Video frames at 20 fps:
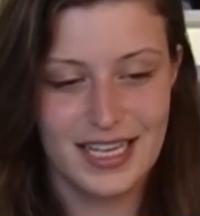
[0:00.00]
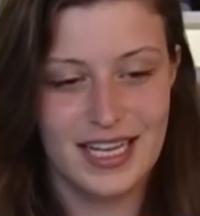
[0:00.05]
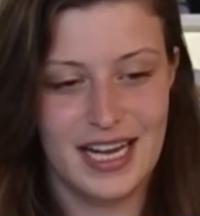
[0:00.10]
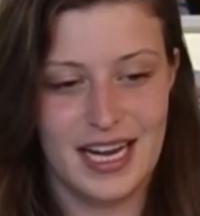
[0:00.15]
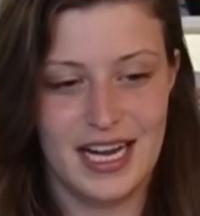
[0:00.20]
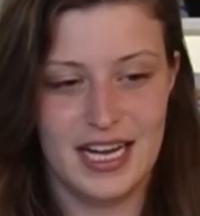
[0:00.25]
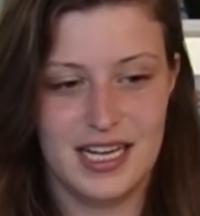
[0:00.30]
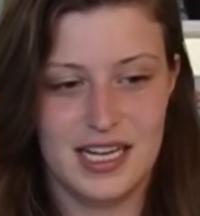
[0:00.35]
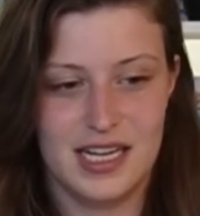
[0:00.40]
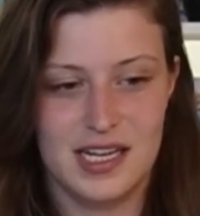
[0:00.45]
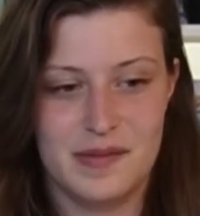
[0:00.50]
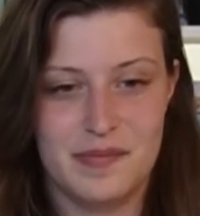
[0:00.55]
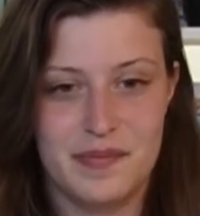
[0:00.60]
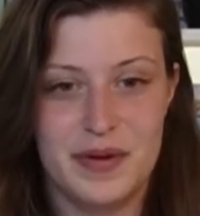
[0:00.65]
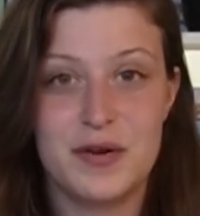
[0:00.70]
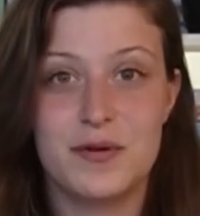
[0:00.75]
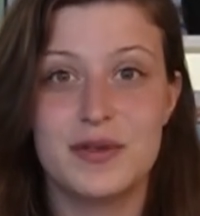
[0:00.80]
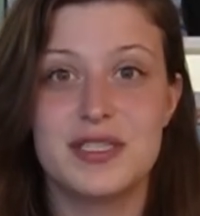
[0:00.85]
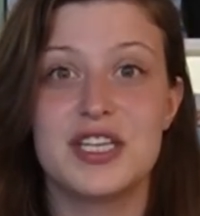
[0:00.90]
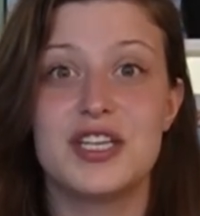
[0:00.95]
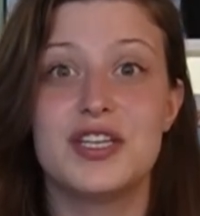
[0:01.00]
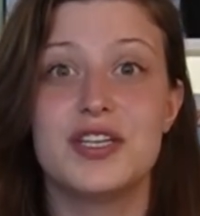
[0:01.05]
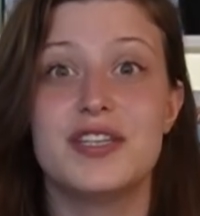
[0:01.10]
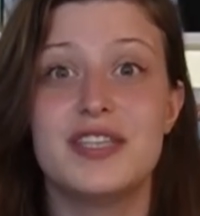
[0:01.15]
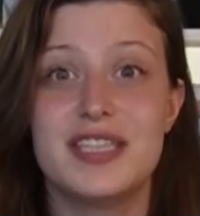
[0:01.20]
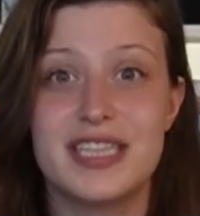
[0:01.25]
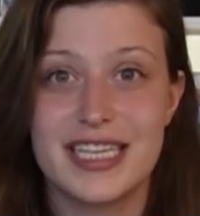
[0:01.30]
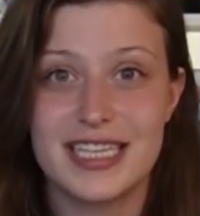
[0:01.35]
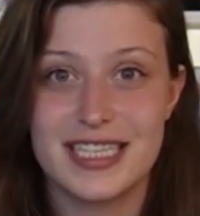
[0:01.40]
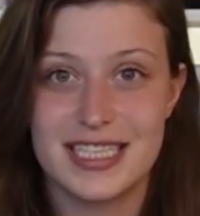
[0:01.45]
But it was a
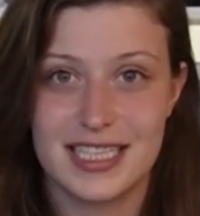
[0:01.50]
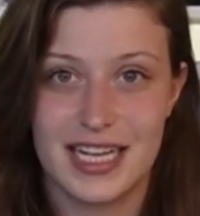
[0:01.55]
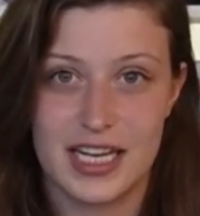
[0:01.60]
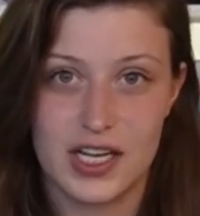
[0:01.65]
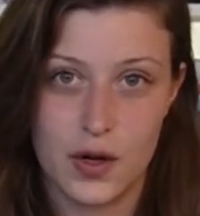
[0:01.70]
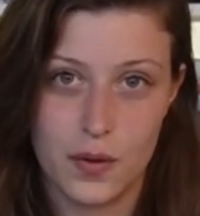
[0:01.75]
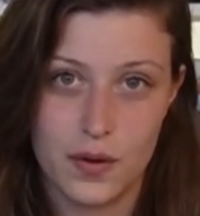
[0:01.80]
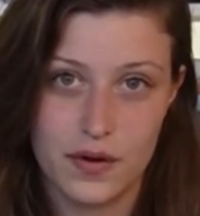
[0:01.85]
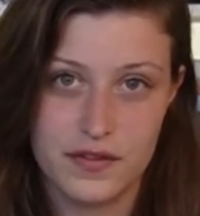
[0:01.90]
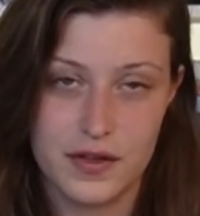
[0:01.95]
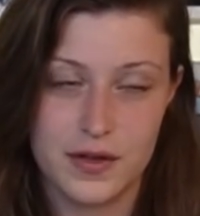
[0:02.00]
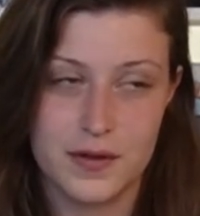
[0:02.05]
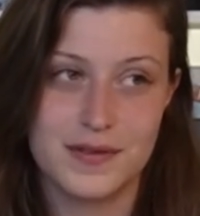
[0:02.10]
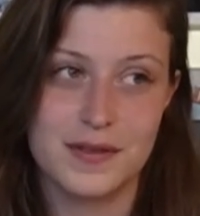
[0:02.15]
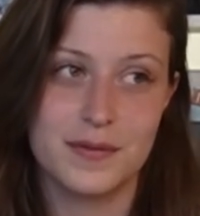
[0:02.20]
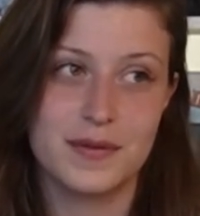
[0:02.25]
good thing to let go of those.